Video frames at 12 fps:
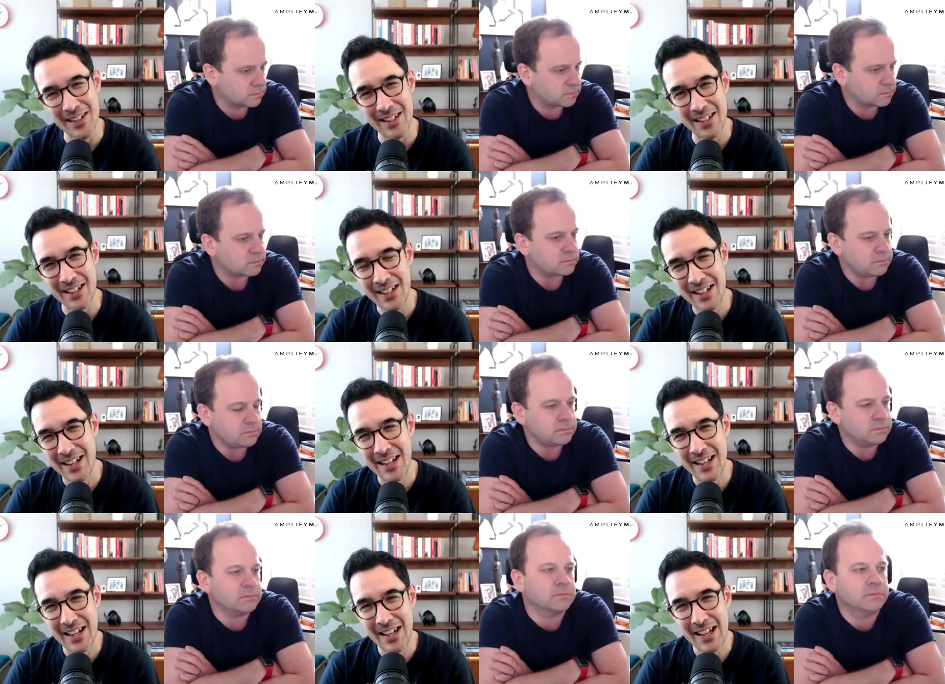Speaker 1: mean,
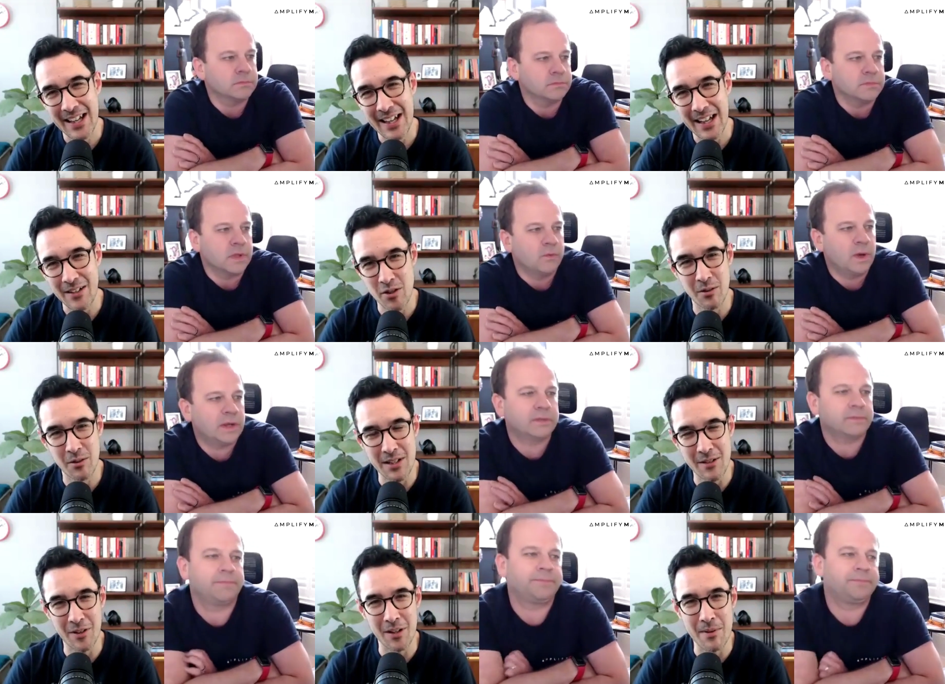surely
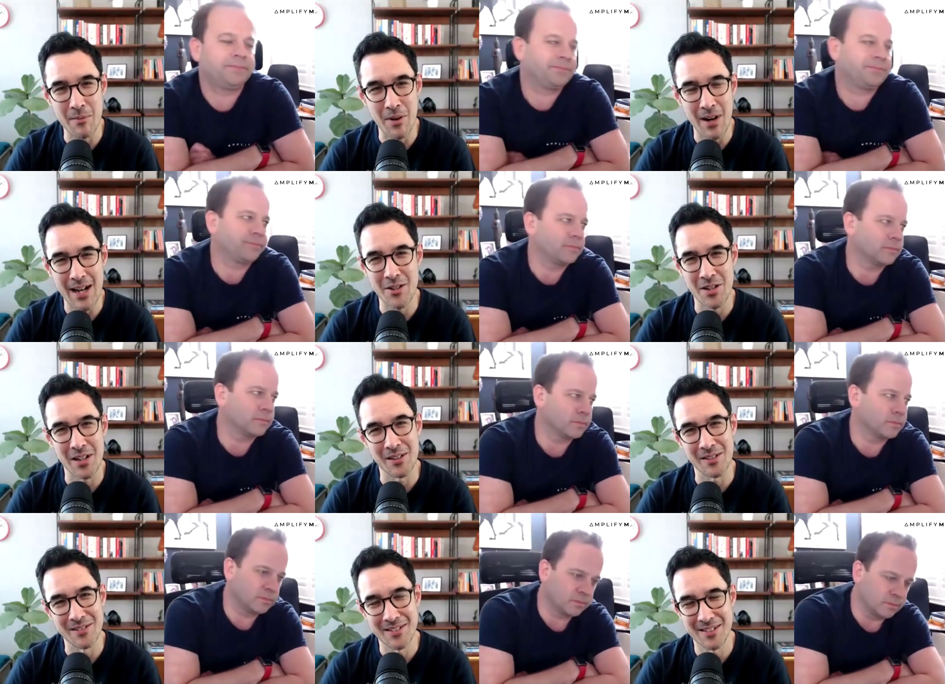well, you've got to be more
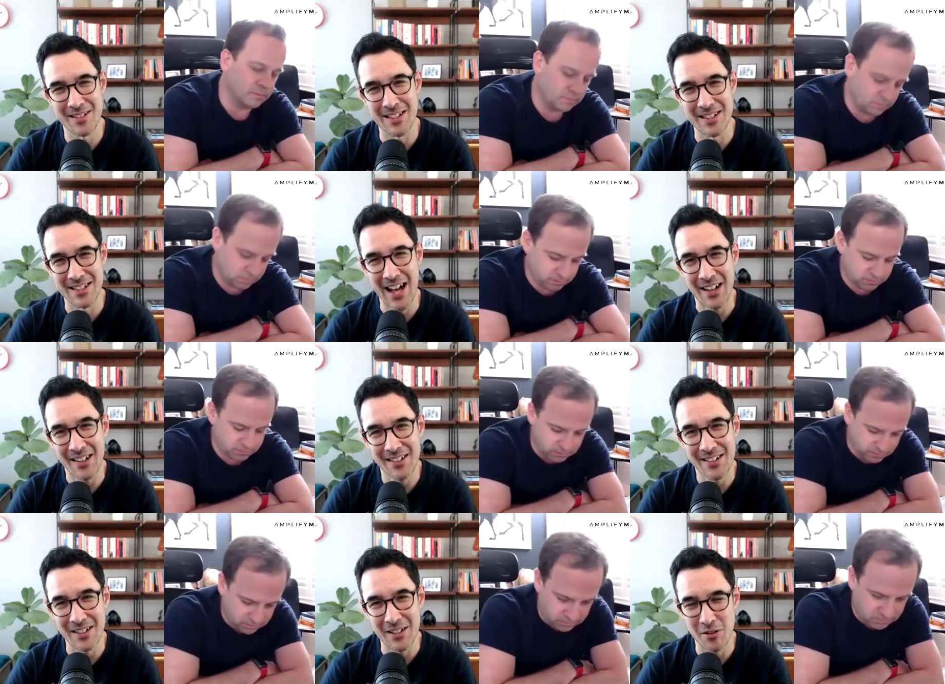agile than that
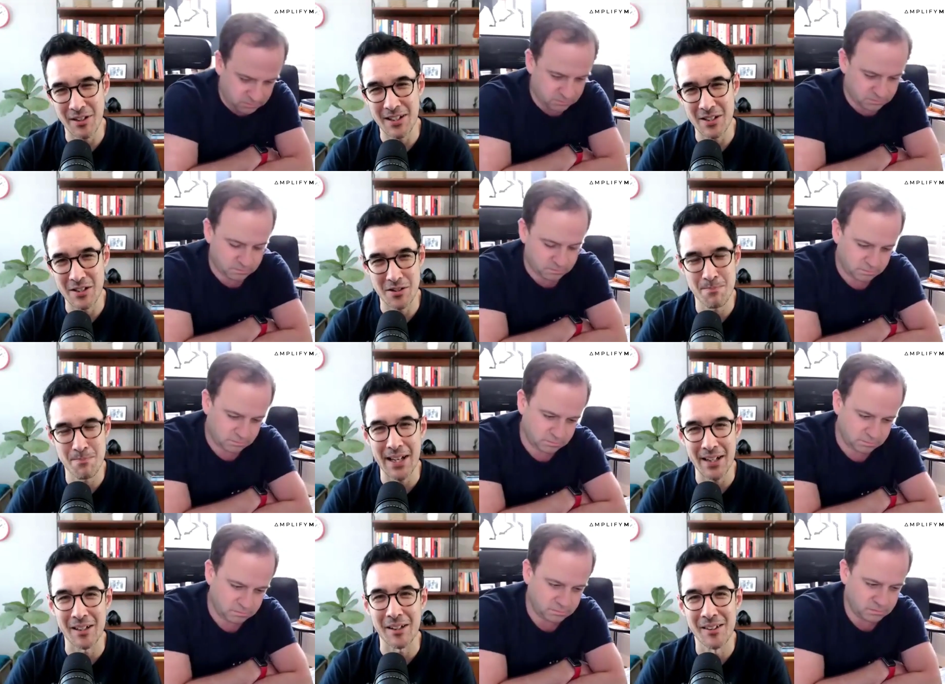than trying to just
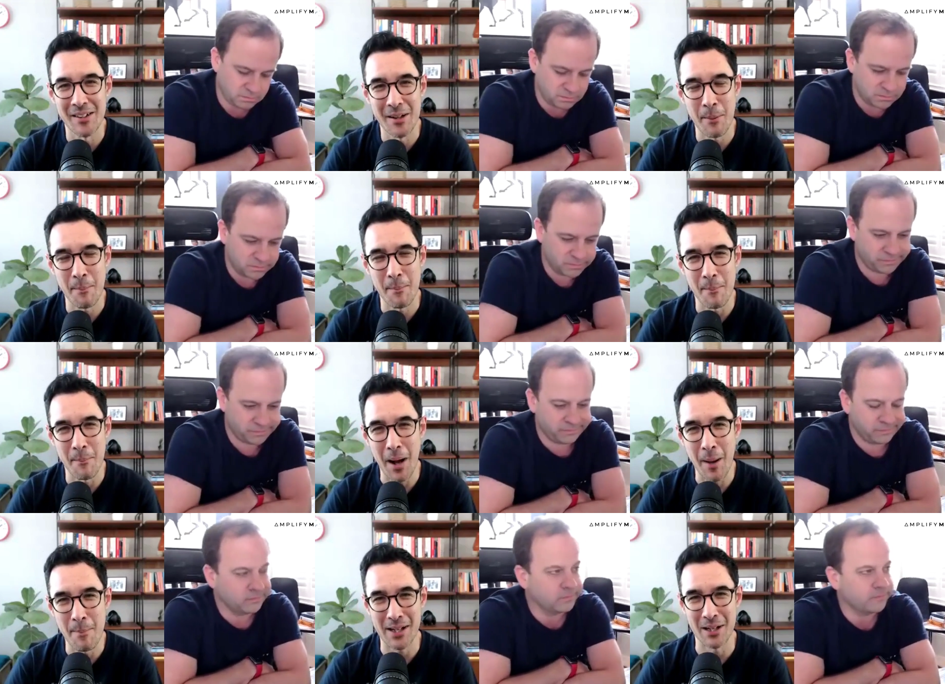pick a
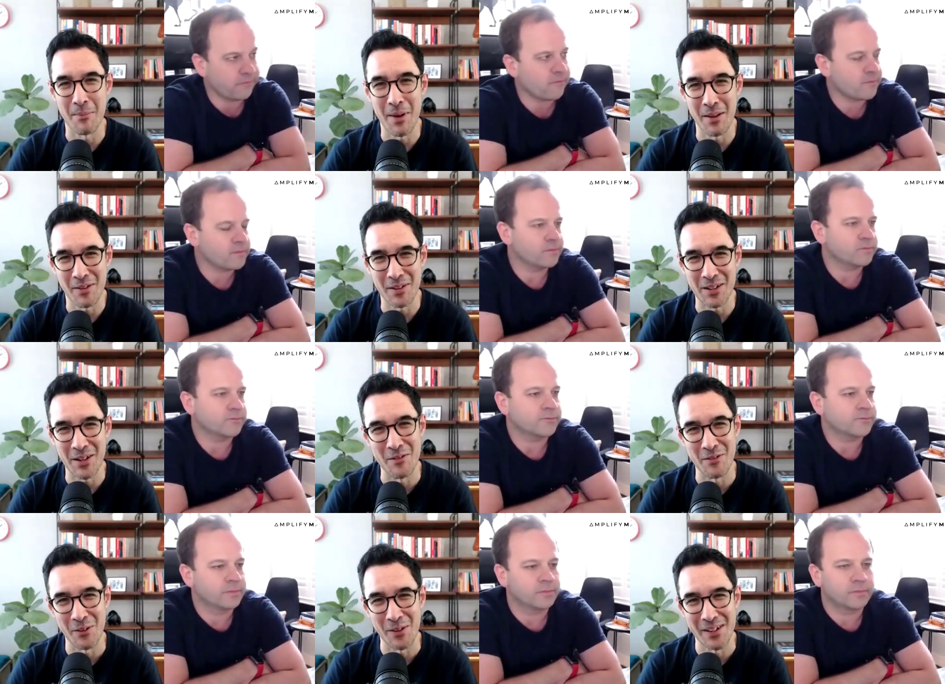
Speaker 2: pick a month and go
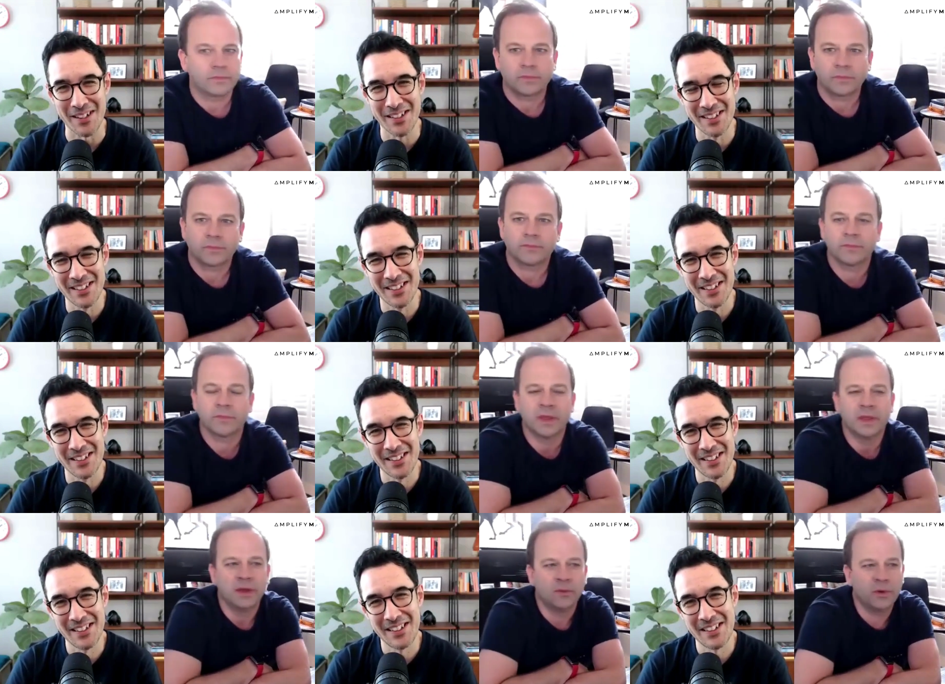for it?
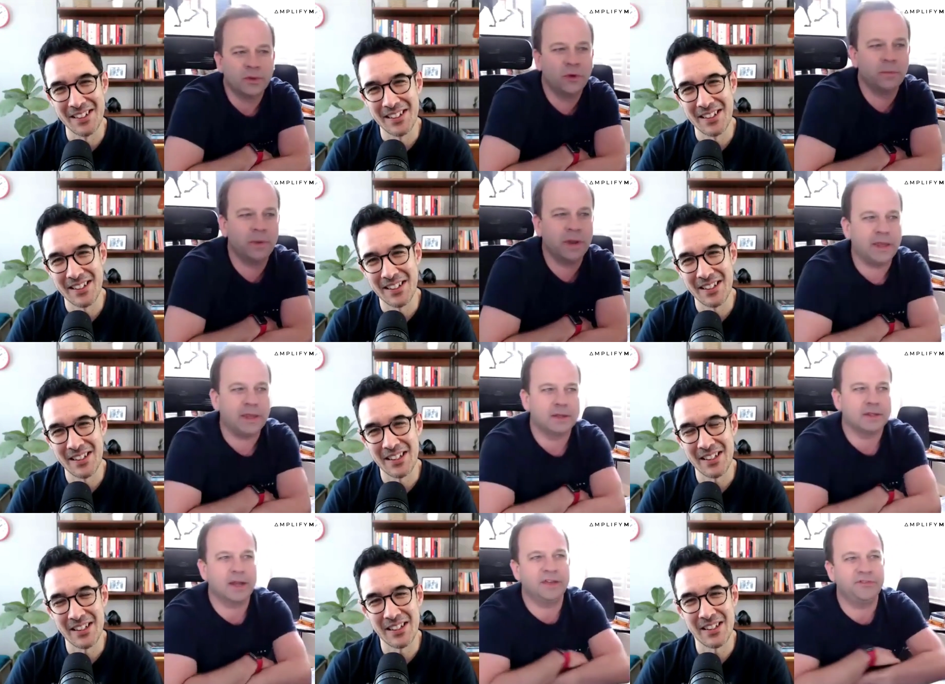Well,
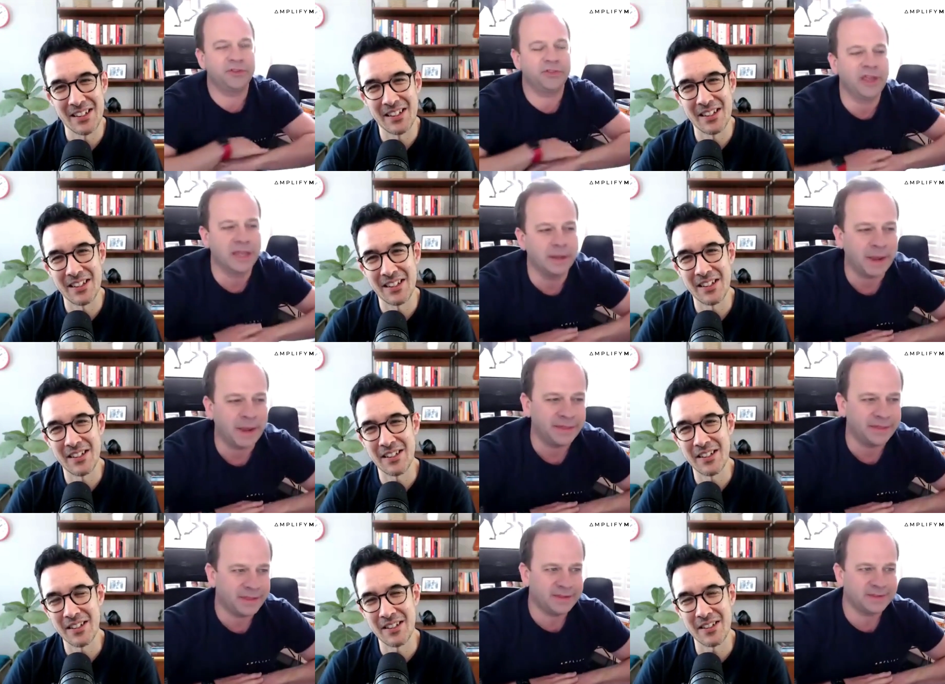normally, like if you're thinking
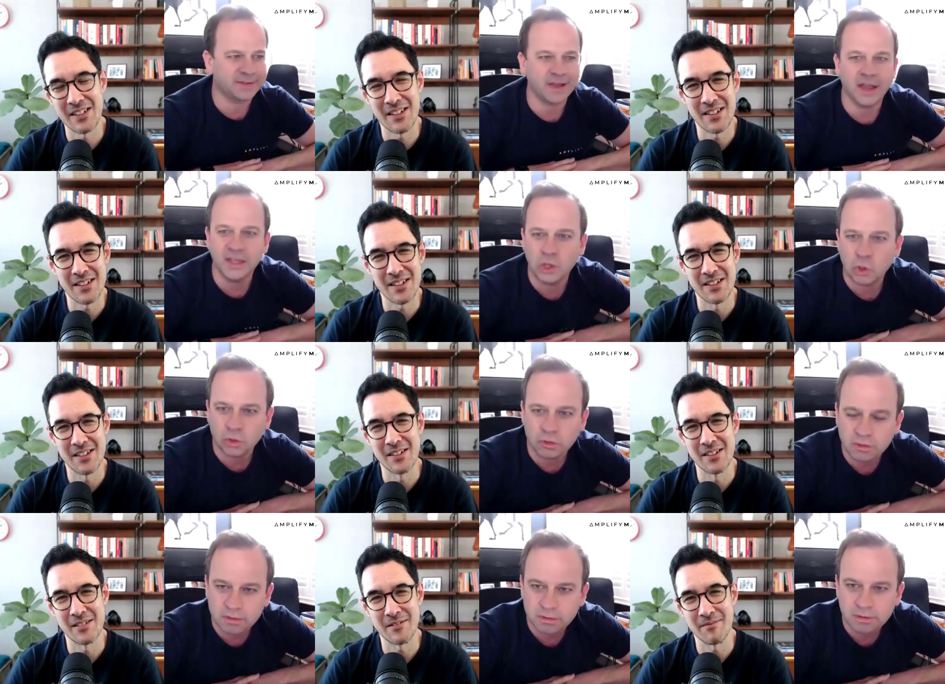about the
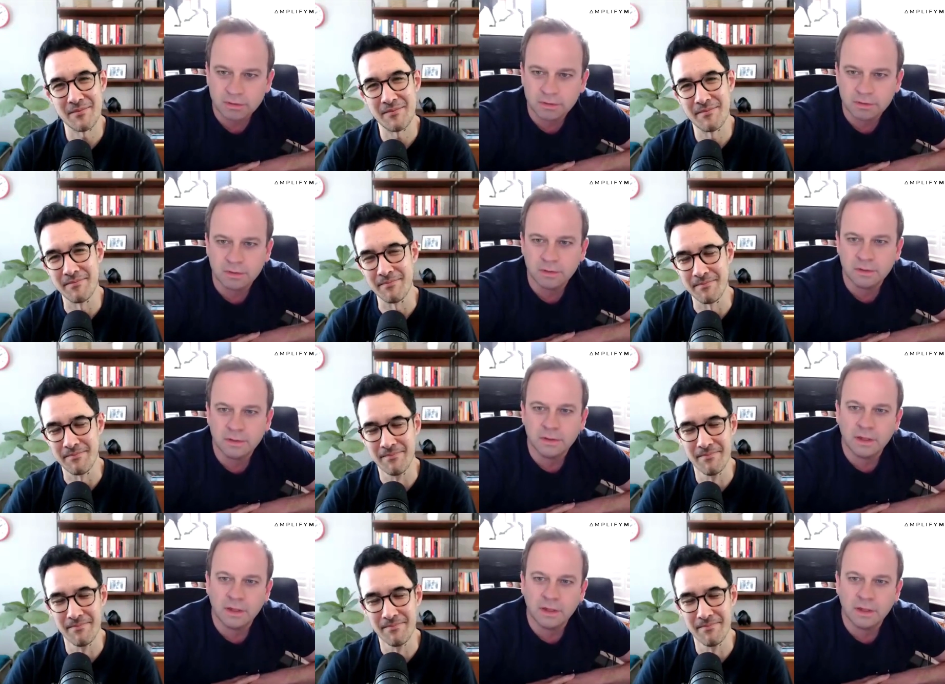cycle mm.